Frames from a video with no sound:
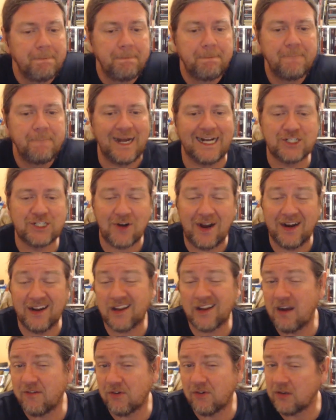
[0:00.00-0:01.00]
I try to
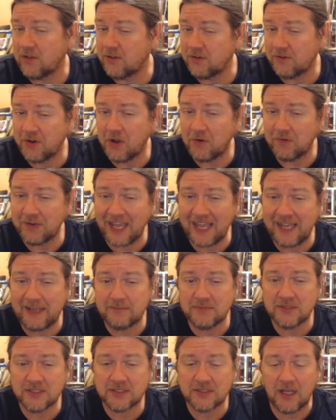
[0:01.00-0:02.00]
cover little known
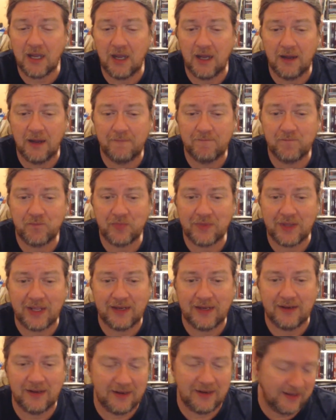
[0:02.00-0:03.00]
games,
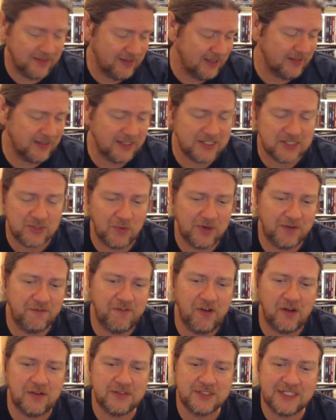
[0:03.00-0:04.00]
and I think this one
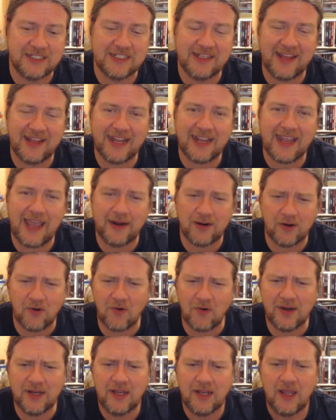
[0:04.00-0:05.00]
falls into that
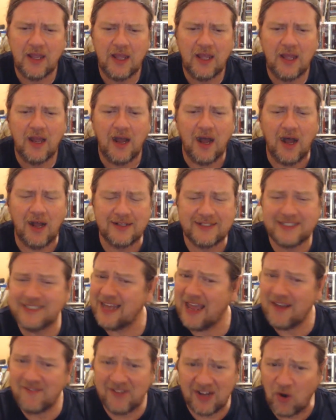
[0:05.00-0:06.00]
category. Didn't
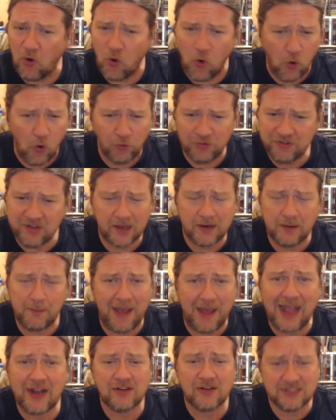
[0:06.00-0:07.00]
have a whole ton of
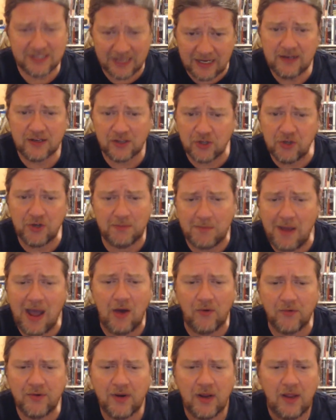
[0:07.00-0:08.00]
backers. It had a good
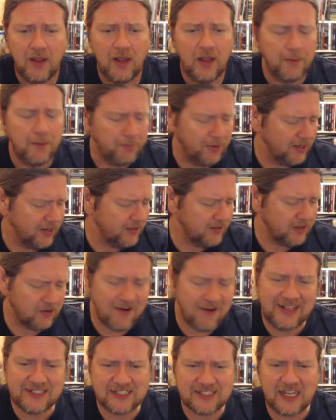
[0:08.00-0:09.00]
amount, but in the
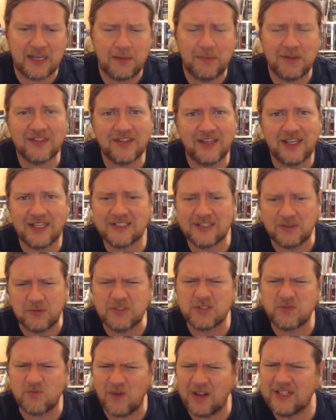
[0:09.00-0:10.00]
grand scheme of things, it
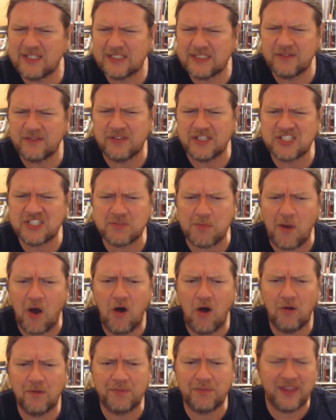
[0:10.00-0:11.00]
was relatively
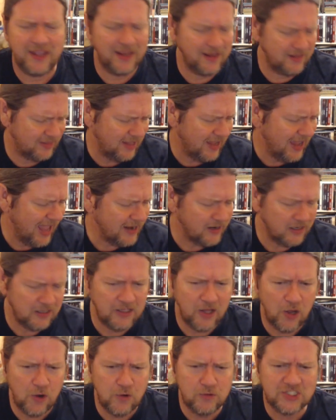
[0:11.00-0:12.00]
small. They had a
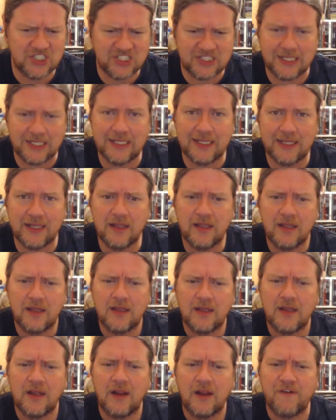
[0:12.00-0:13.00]
low ceiling
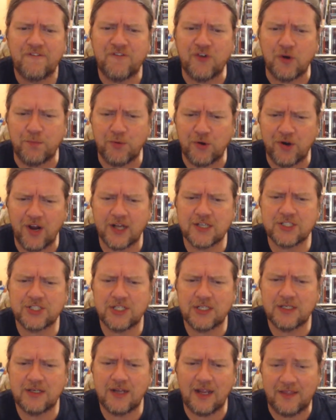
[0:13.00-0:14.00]
for
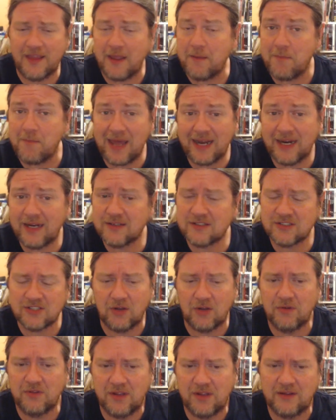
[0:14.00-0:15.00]
production, and they met it.
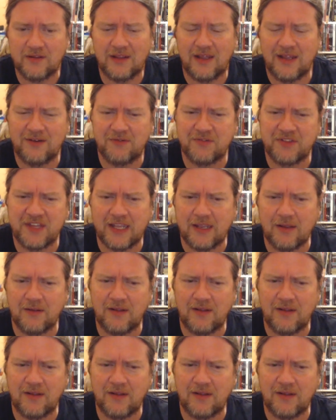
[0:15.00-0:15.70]
So I don't think